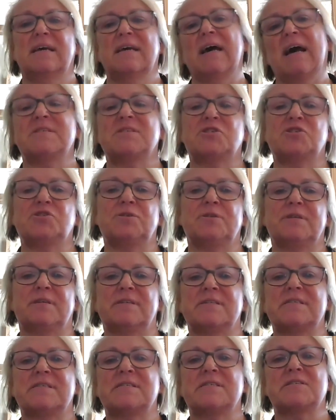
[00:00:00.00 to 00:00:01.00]

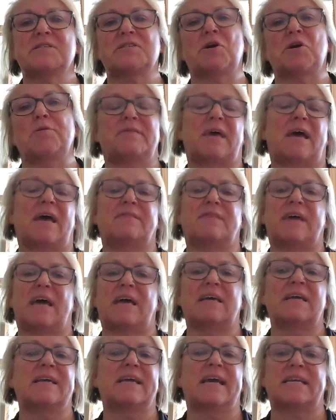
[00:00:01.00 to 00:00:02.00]
students so that they
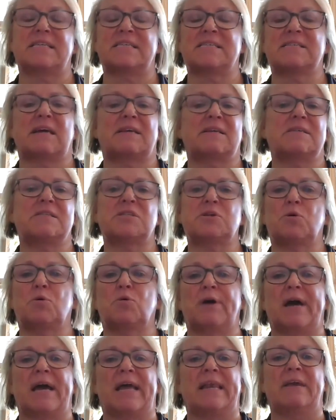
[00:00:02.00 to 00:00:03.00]
can get a study
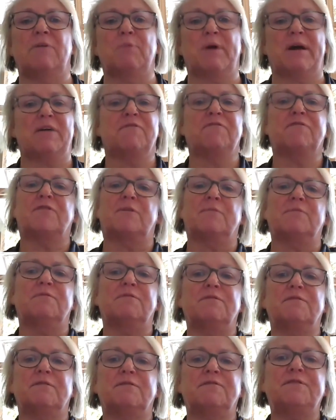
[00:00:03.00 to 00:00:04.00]
score anywhere from
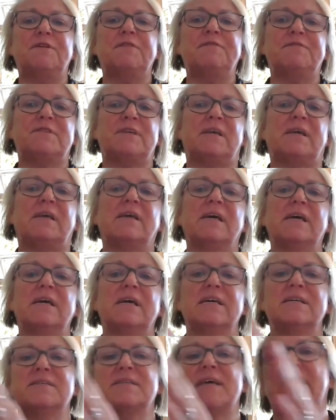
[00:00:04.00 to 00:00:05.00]
50
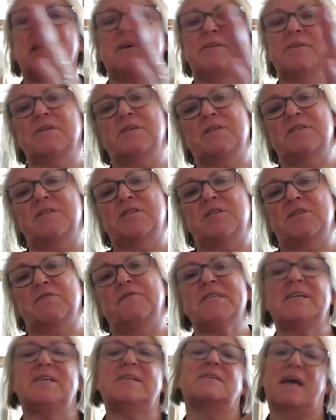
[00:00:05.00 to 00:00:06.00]
down to the
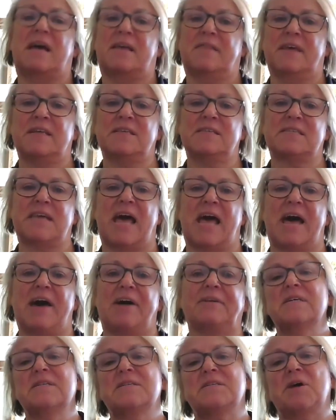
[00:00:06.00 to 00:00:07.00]
50s and then
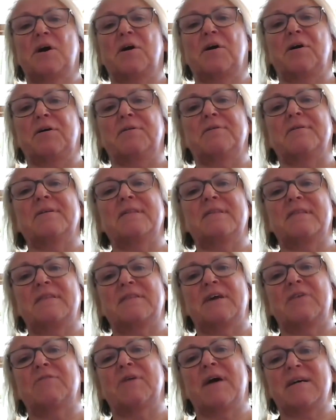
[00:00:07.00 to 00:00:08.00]
down. So
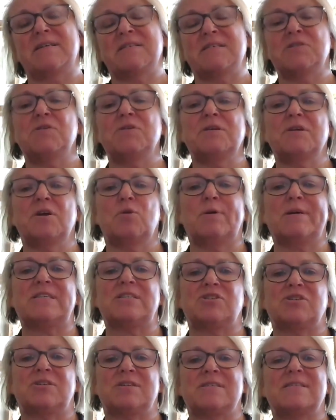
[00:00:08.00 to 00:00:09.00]
there are certain
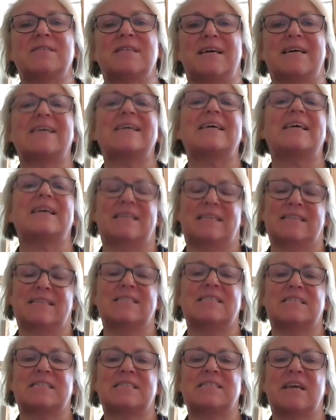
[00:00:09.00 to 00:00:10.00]
questions that can
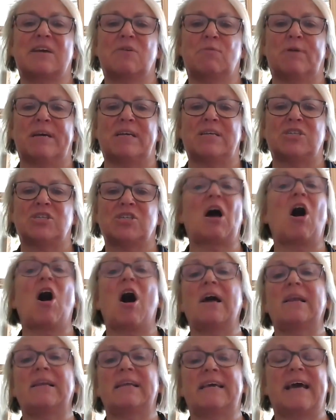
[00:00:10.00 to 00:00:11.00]
distinguish
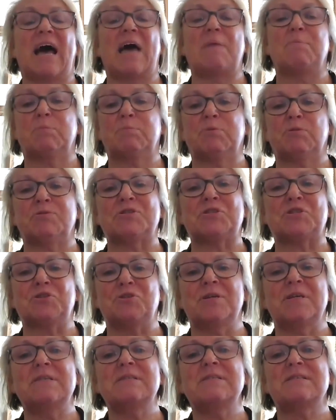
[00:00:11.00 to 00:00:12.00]
highly capable
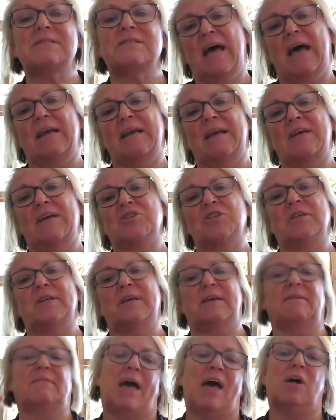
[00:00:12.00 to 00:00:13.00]
students and
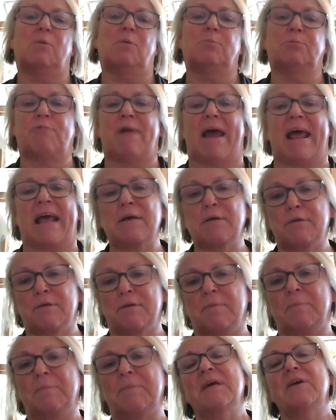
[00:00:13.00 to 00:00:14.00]
actually help rank
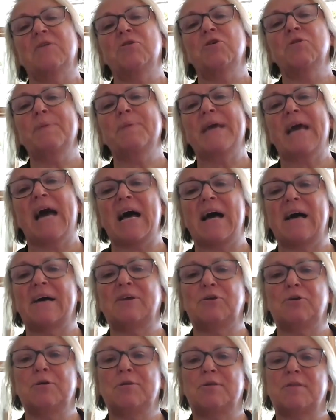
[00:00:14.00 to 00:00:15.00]
them. It could be
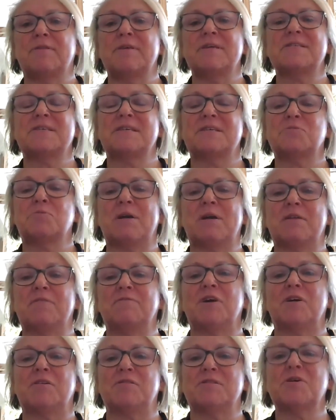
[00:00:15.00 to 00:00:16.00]
argued that this is one of
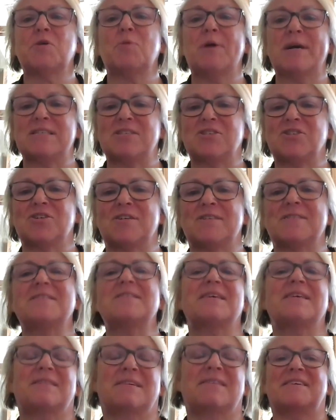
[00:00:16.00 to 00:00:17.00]
those questions
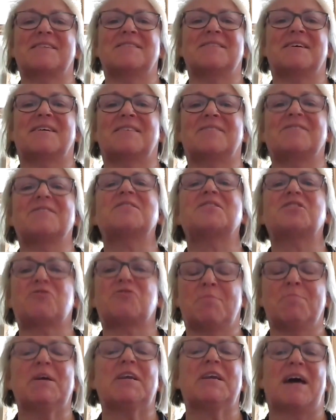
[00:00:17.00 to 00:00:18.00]
that is a
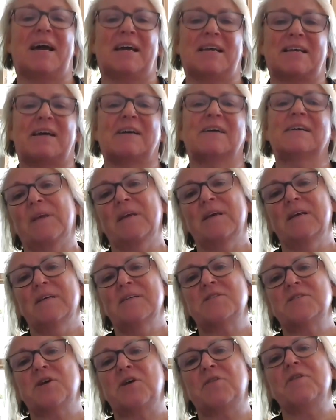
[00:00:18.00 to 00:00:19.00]
discriminator.
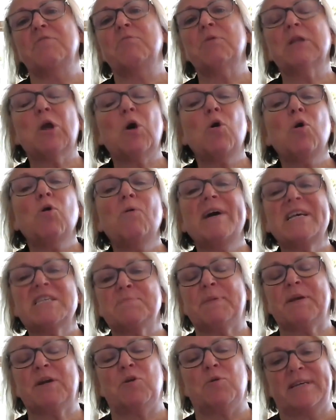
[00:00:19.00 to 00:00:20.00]
So there will always
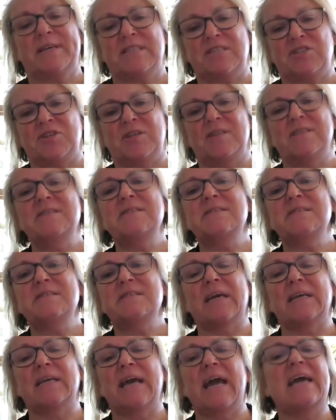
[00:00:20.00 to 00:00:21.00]
be questions
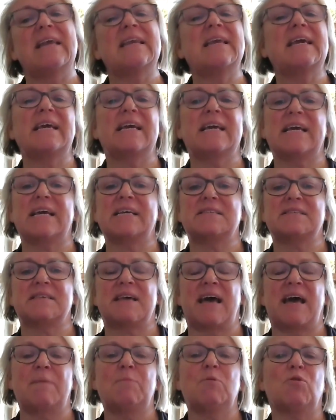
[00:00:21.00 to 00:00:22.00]
in any
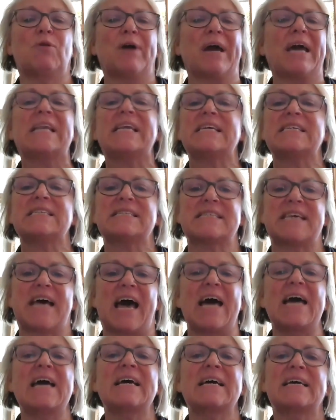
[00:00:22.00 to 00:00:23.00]
exam or any
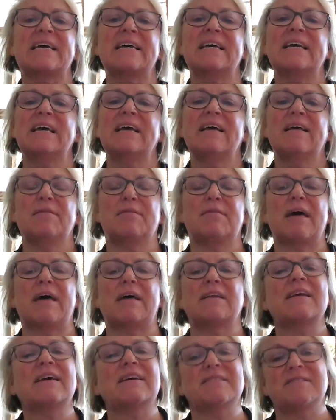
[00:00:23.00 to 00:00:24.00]
SAC
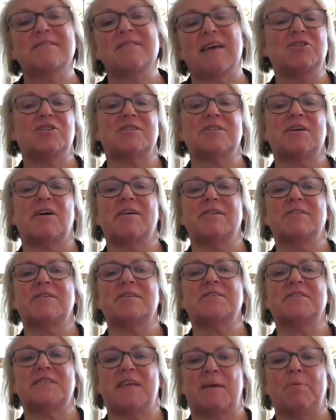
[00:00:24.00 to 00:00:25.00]
that is designed to
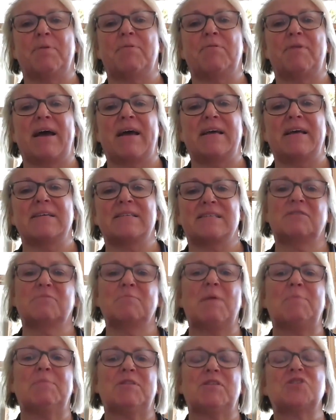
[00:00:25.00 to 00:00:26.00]
separate
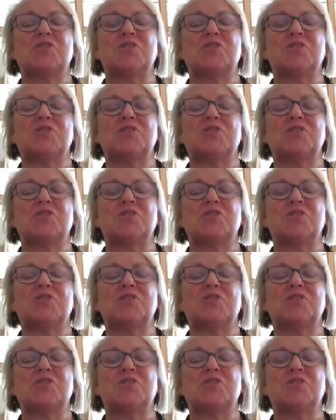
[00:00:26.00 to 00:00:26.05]
maybe the